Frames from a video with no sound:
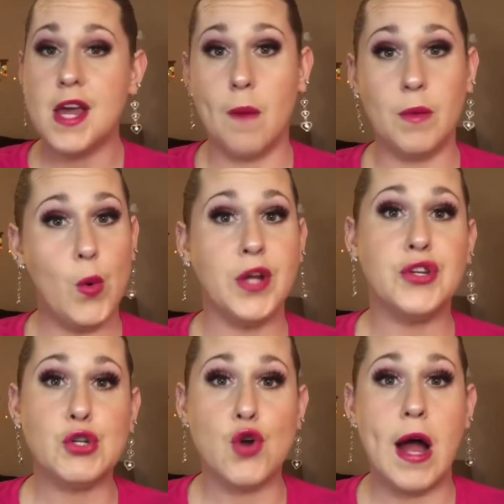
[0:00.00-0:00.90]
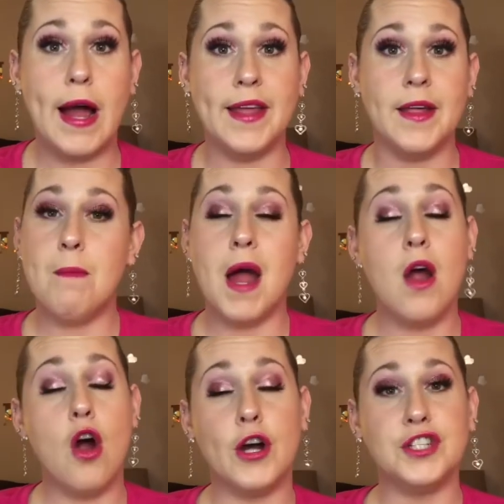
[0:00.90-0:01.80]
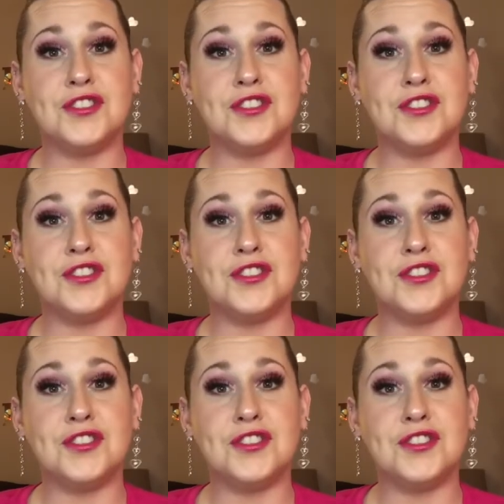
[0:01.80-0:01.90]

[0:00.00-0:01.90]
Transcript: I'm going to try my hardest